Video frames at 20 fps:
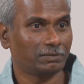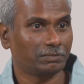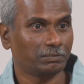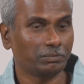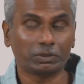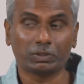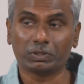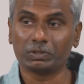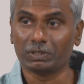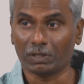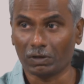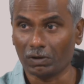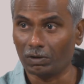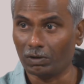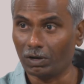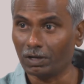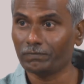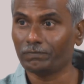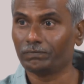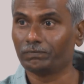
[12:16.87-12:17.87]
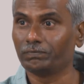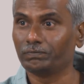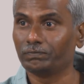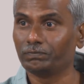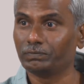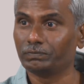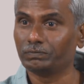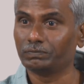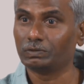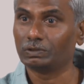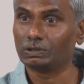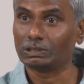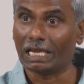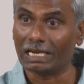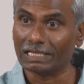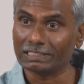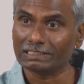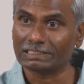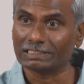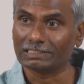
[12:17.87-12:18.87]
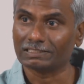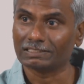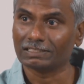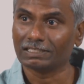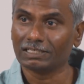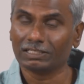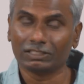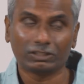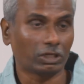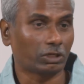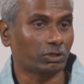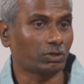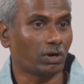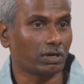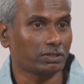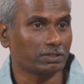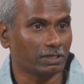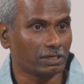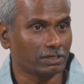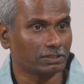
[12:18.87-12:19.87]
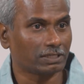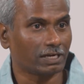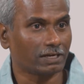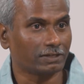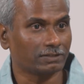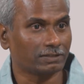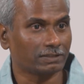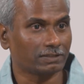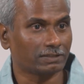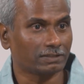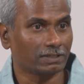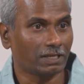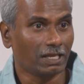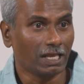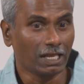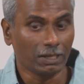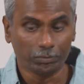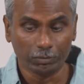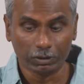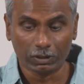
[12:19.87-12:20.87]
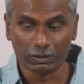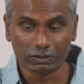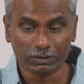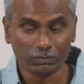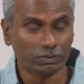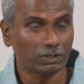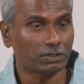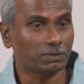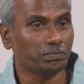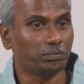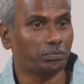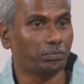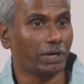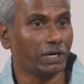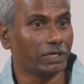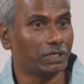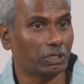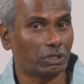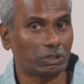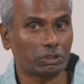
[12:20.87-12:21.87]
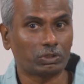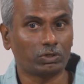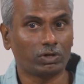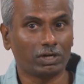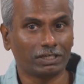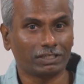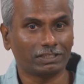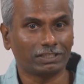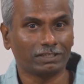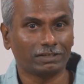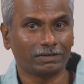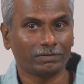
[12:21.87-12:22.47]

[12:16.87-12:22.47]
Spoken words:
because there are a lot of challenges, technological challenges, because of this bidirectionality.